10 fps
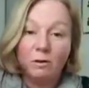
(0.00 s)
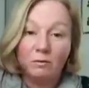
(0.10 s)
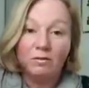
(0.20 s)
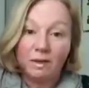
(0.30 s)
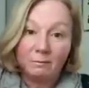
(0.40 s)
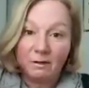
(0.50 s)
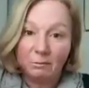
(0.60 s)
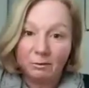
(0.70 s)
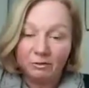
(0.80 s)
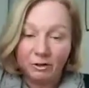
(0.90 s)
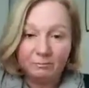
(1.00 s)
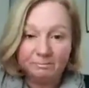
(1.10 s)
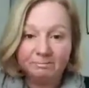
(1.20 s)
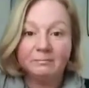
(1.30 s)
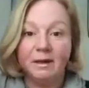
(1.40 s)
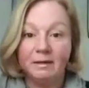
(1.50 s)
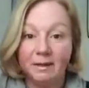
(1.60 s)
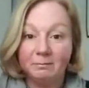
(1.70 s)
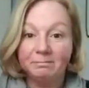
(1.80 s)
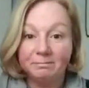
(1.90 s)
of the same temperature, like that.
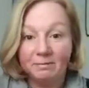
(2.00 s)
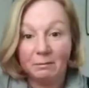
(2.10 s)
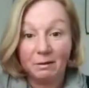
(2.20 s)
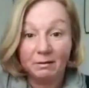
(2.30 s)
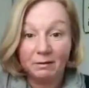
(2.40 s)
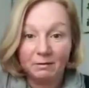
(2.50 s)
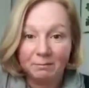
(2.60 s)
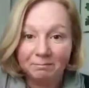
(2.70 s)
Does that make sense?